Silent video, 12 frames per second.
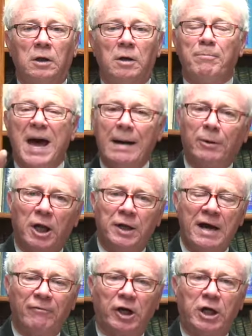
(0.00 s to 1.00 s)
Babylon
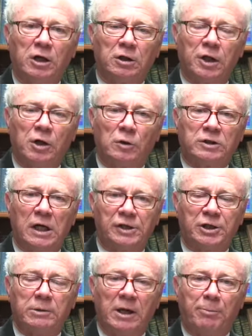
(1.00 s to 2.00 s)
never killed an Old
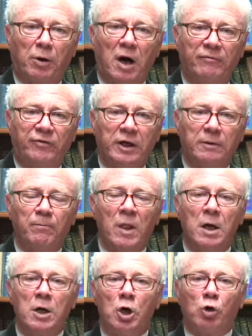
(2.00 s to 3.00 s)
Testament prophet.
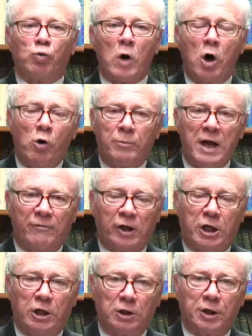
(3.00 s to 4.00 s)
Rome never
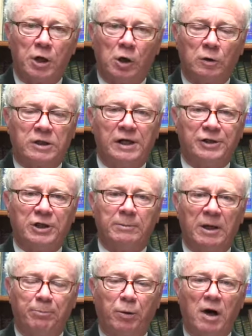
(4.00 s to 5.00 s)
killed an Old
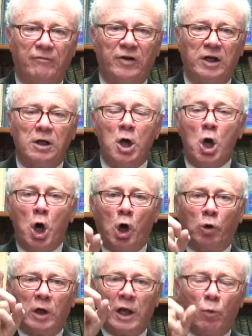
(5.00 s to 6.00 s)
Testament prophet.
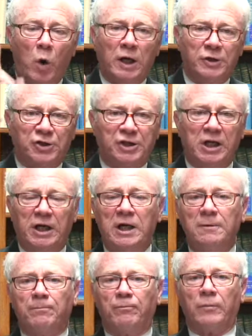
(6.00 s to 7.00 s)
Only one
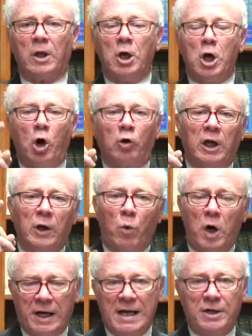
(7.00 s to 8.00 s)
city, only
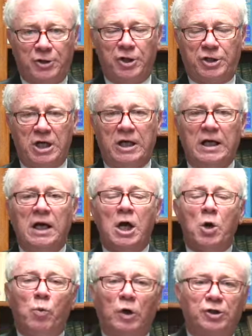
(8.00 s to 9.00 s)
one entity
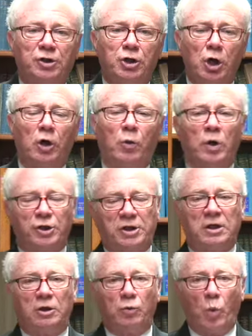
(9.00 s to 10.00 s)
was, do, was,
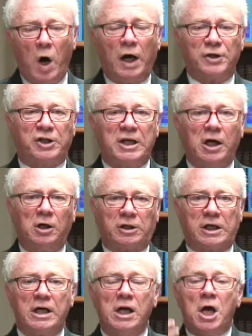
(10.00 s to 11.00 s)
was
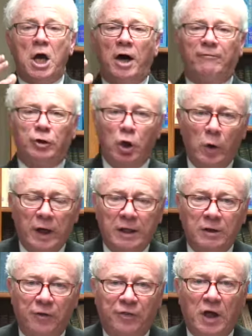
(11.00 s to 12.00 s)
guilty of
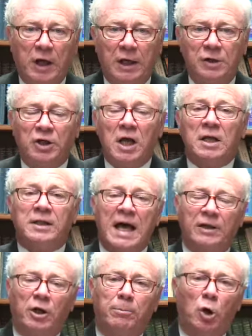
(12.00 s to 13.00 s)
doing the things
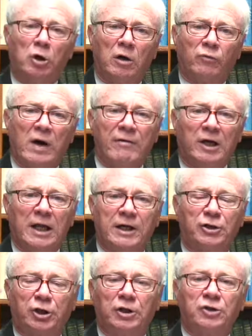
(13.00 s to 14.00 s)
that the book of
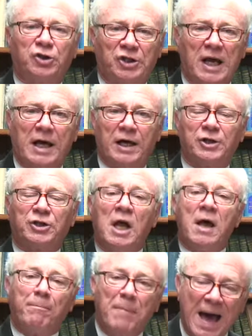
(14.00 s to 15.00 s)
Revelation says
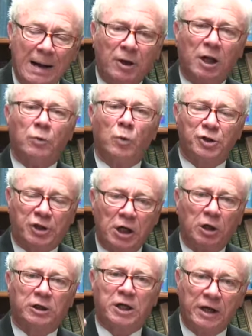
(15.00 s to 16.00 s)
Babylon was
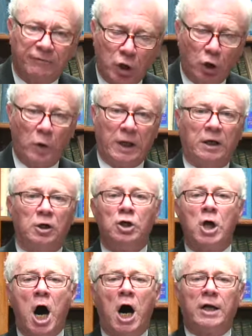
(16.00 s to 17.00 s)
guilty of doing.
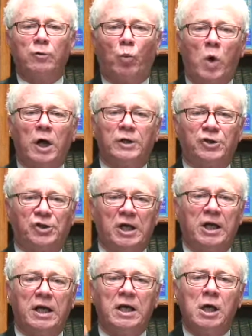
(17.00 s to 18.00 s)
Not one
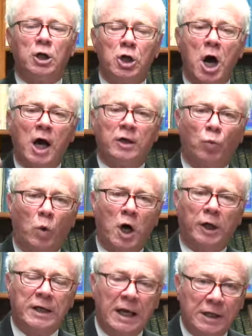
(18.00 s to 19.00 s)
city, not
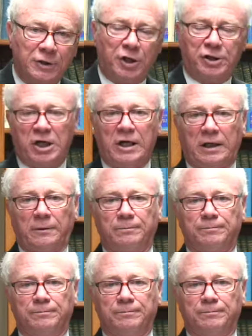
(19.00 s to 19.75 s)
one entity.